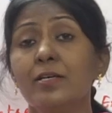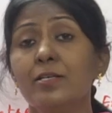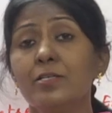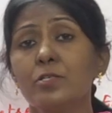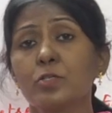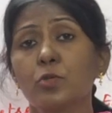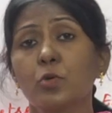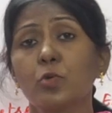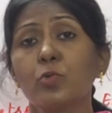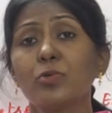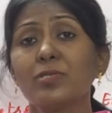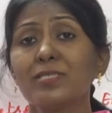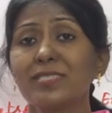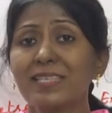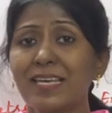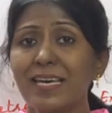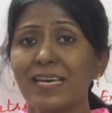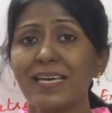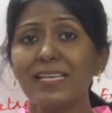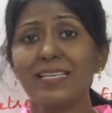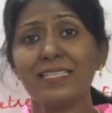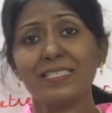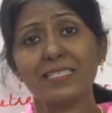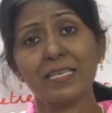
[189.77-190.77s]
So
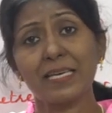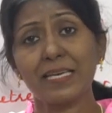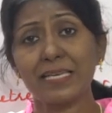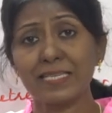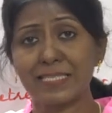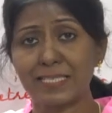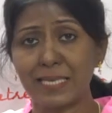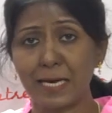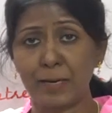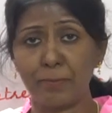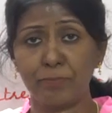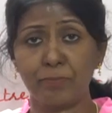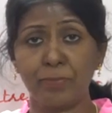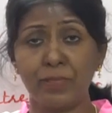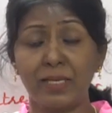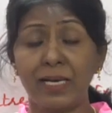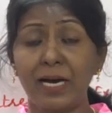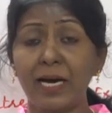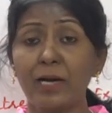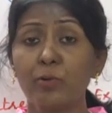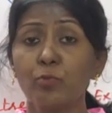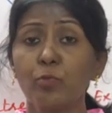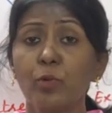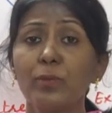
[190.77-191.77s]
scale is an example.
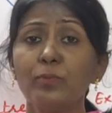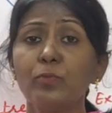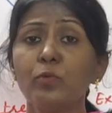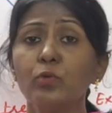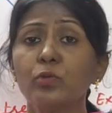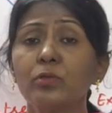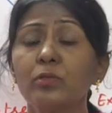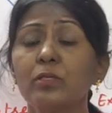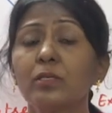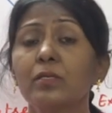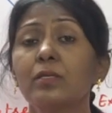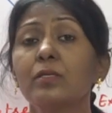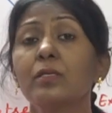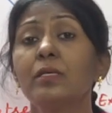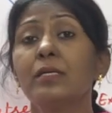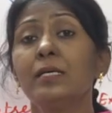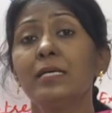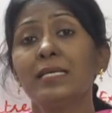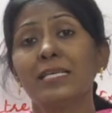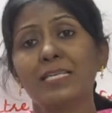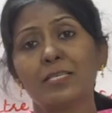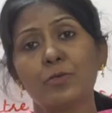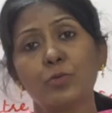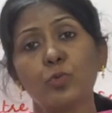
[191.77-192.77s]
And one more thing,
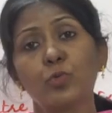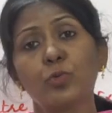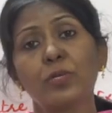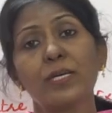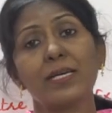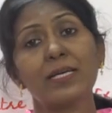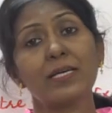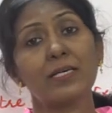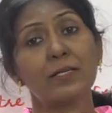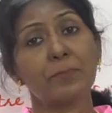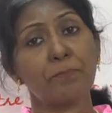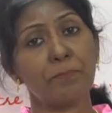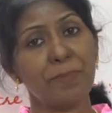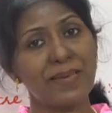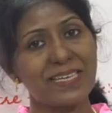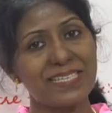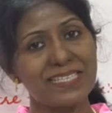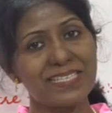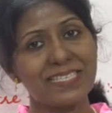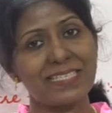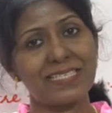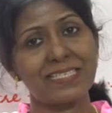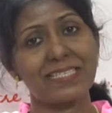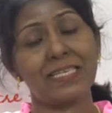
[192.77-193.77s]
you take a
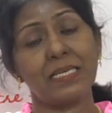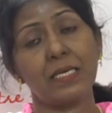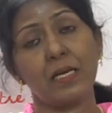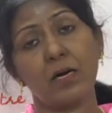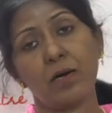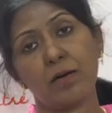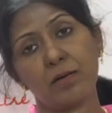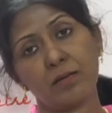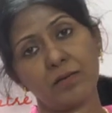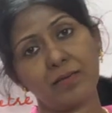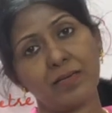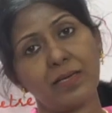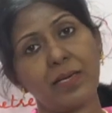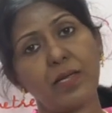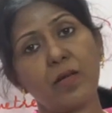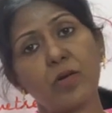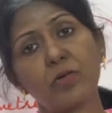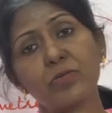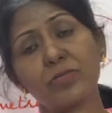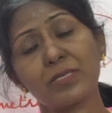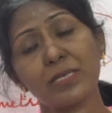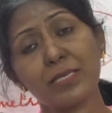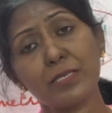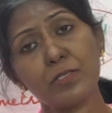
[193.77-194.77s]
pencil or
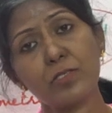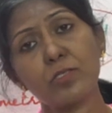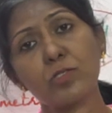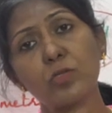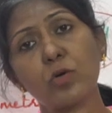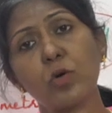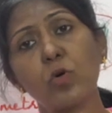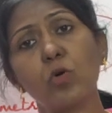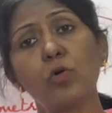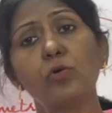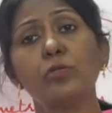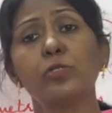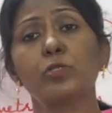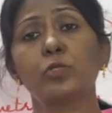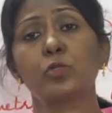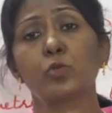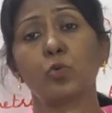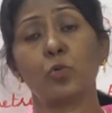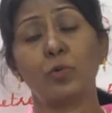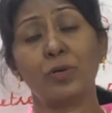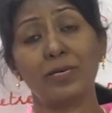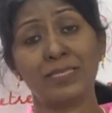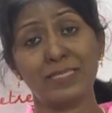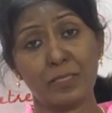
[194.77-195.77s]
crayons, it is
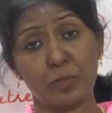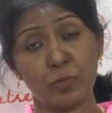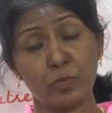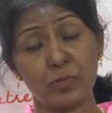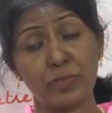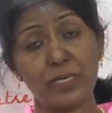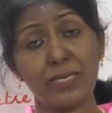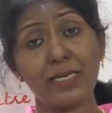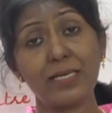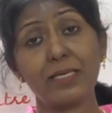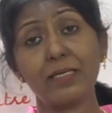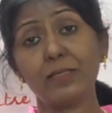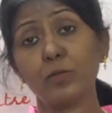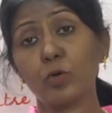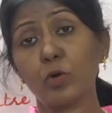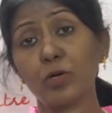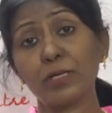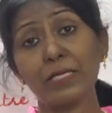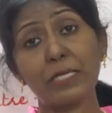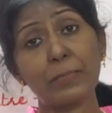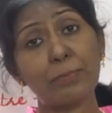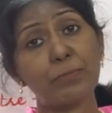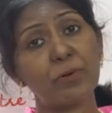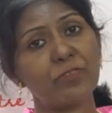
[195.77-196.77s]
also, so you take a
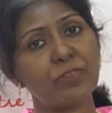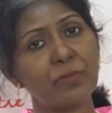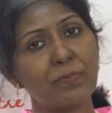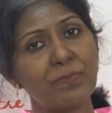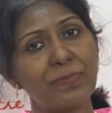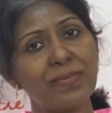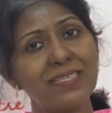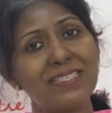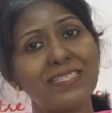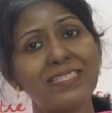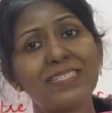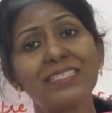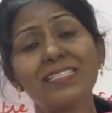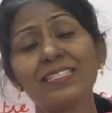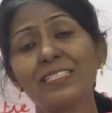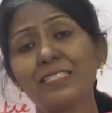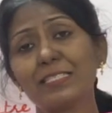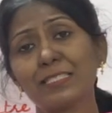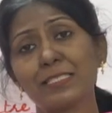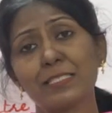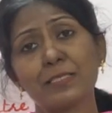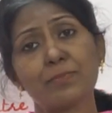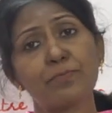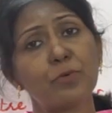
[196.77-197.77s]
not tip of the pencil
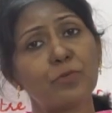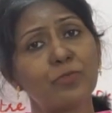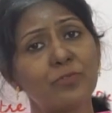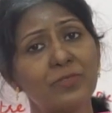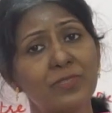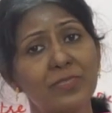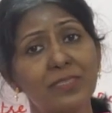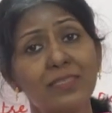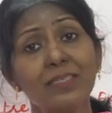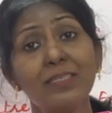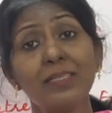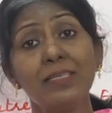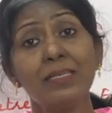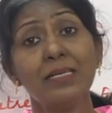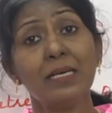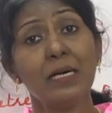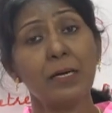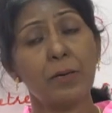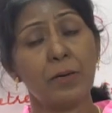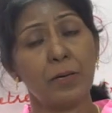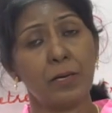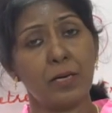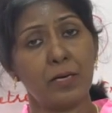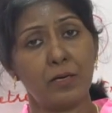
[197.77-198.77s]
and tip of the
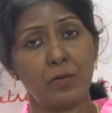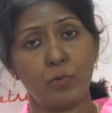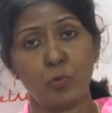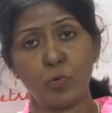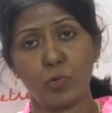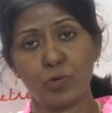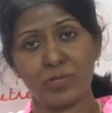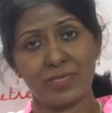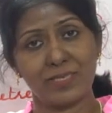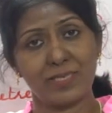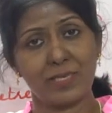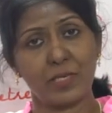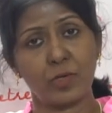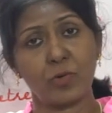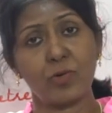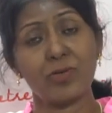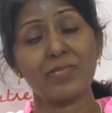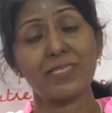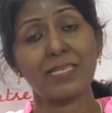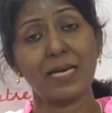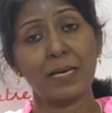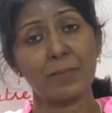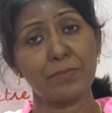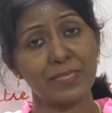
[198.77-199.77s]
uh, what?
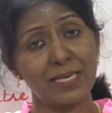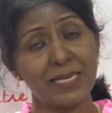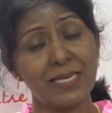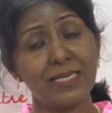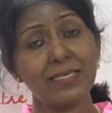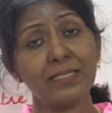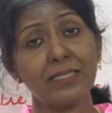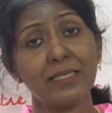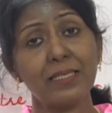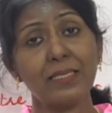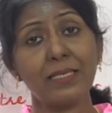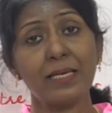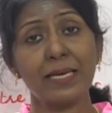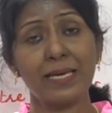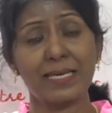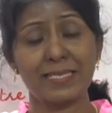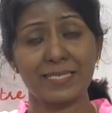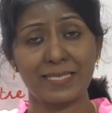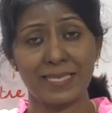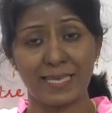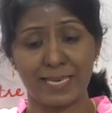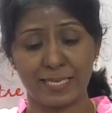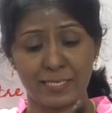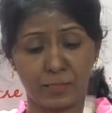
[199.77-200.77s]
Crayons. I am telling the
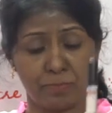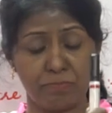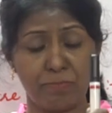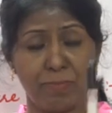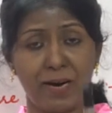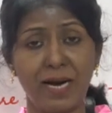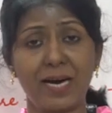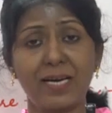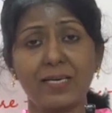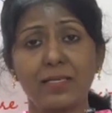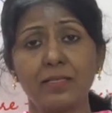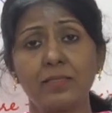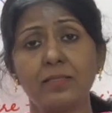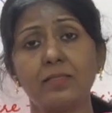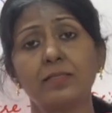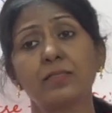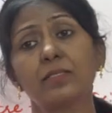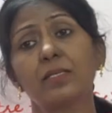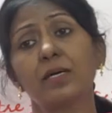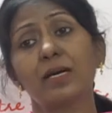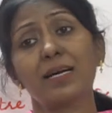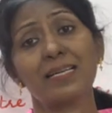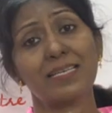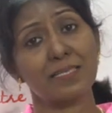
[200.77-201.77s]
exact
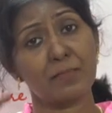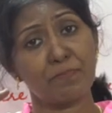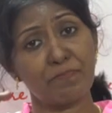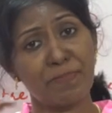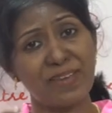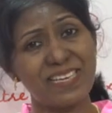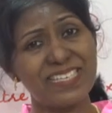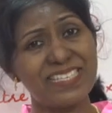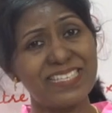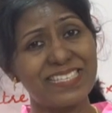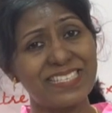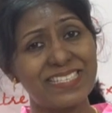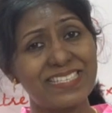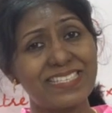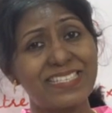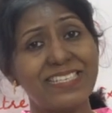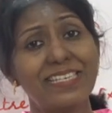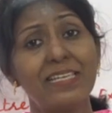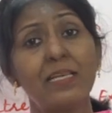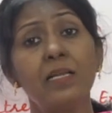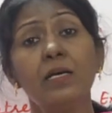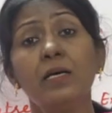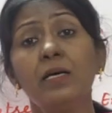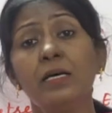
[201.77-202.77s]
marker or
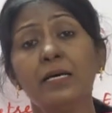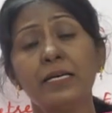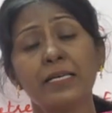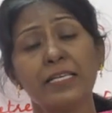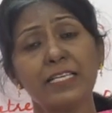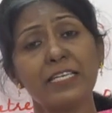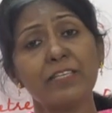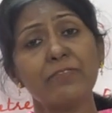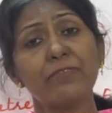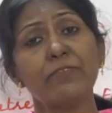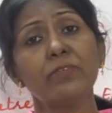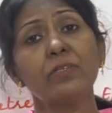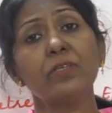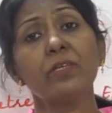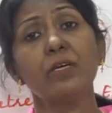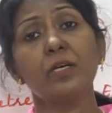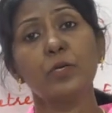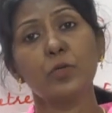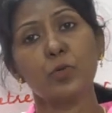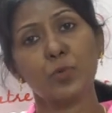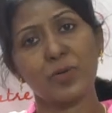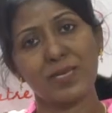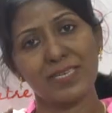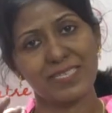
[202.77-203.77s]
pencil,
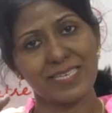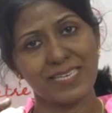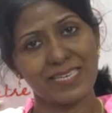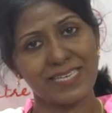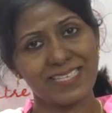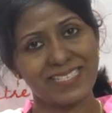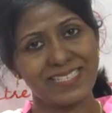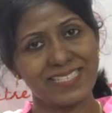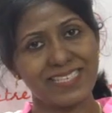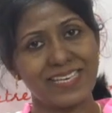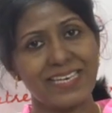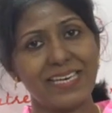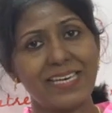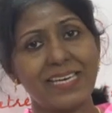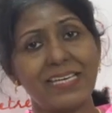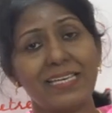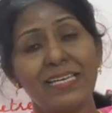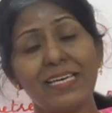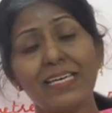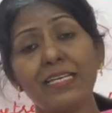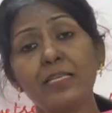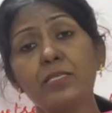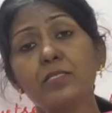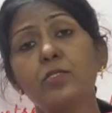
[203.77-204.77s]
even you can take a scale.
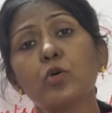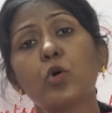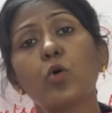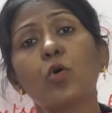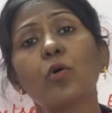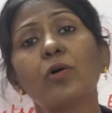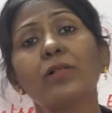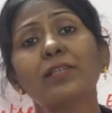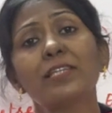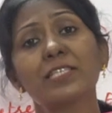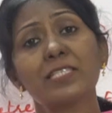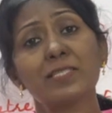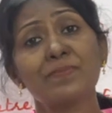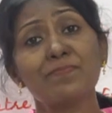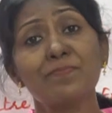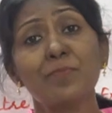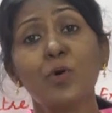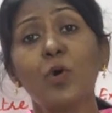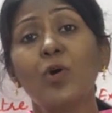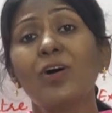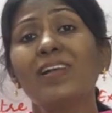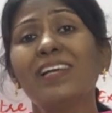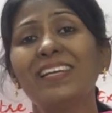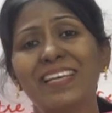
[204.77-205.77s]
It is all the
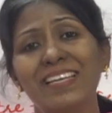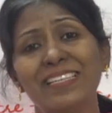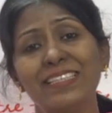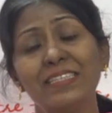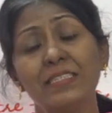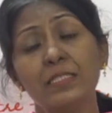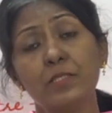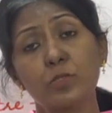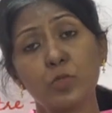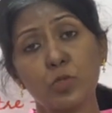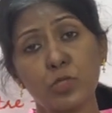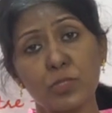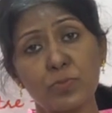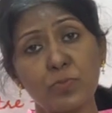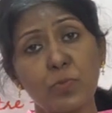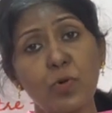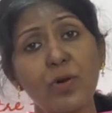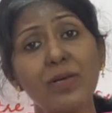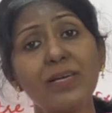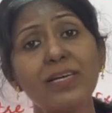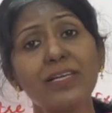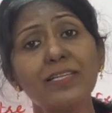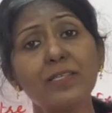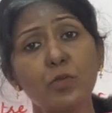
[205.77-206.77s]
small length. So
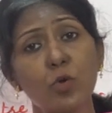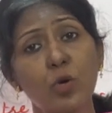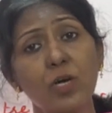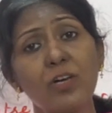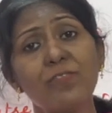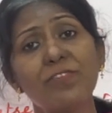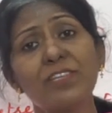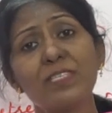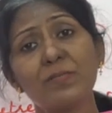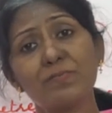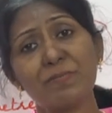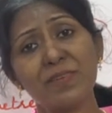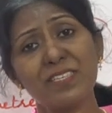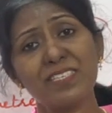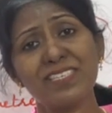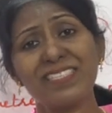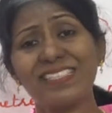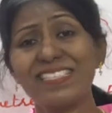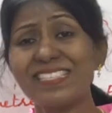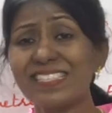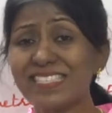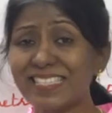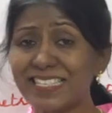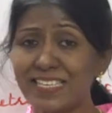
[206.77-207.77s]
small length always measure
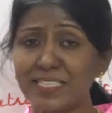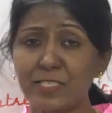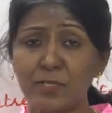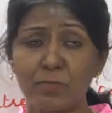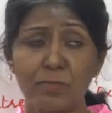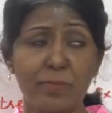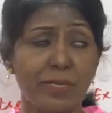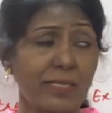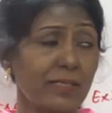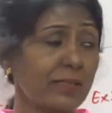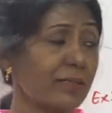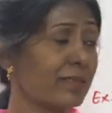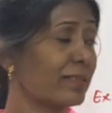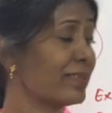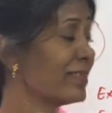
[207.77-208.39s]
in centimeter.